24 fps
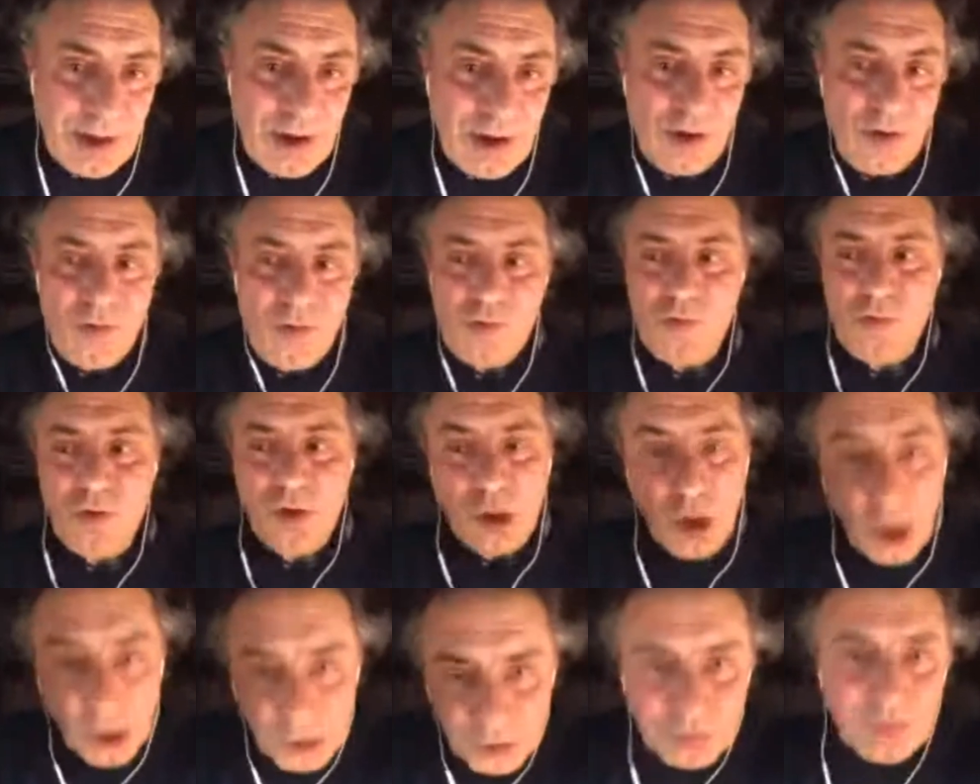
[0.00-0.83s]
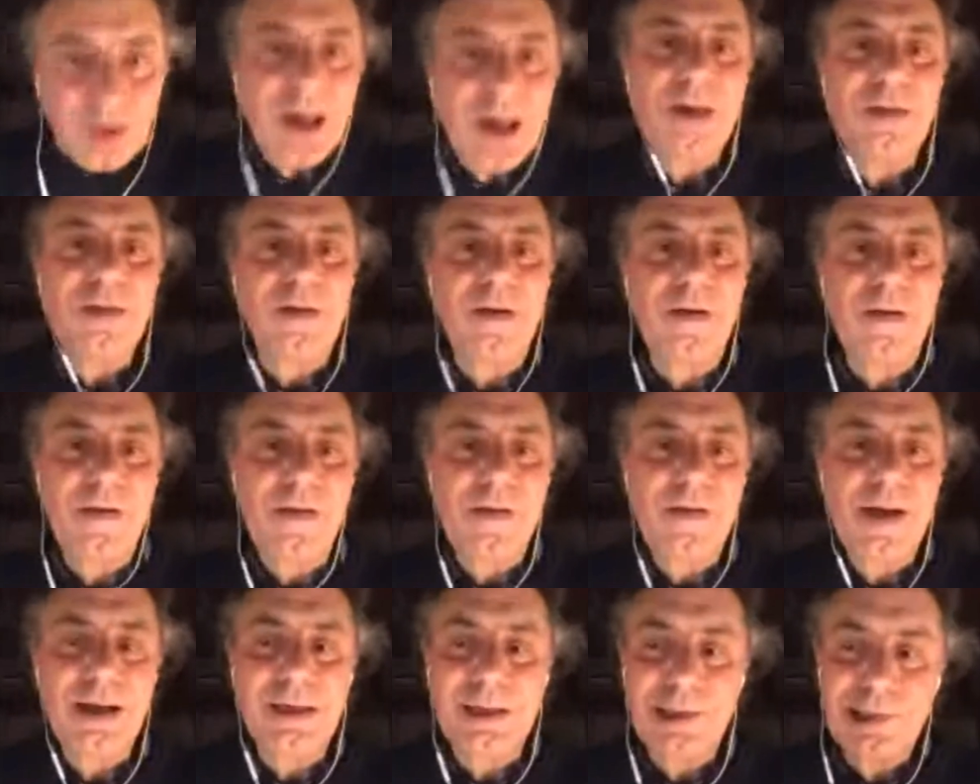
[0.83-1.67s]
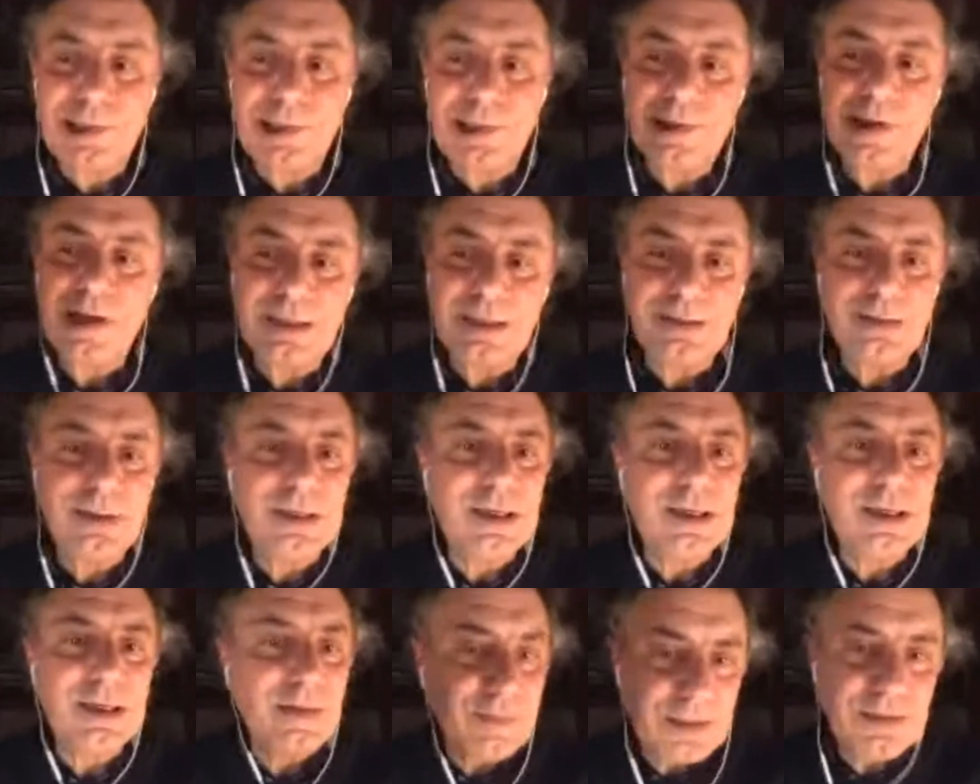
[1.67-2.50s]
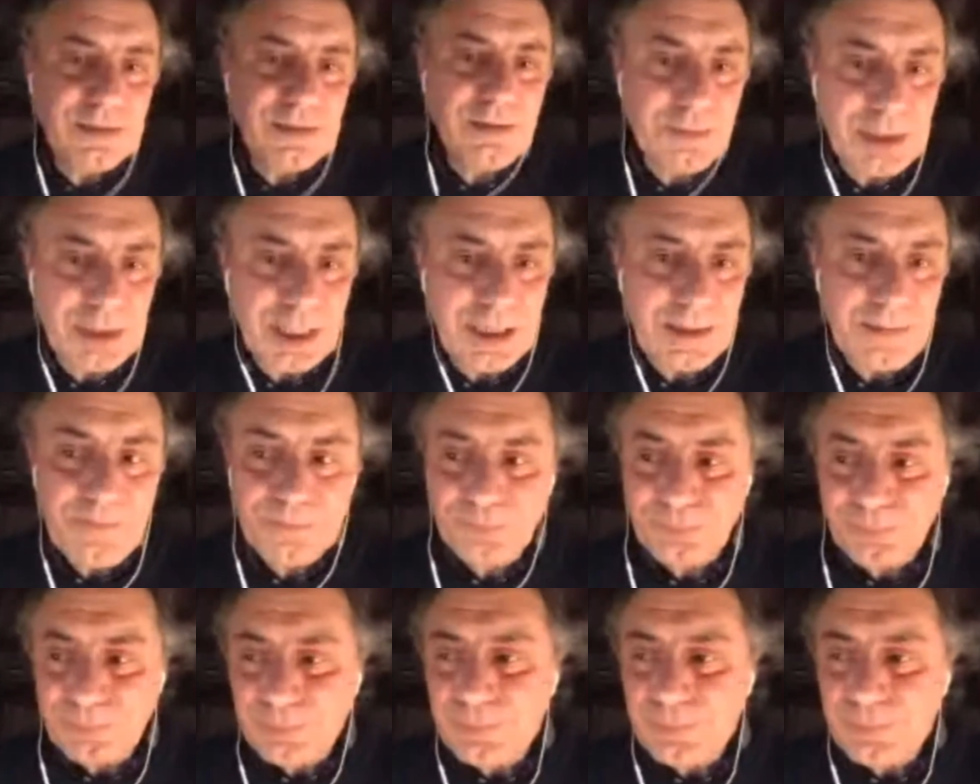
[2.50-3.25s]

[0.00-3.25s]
who got together and decided to give it to me.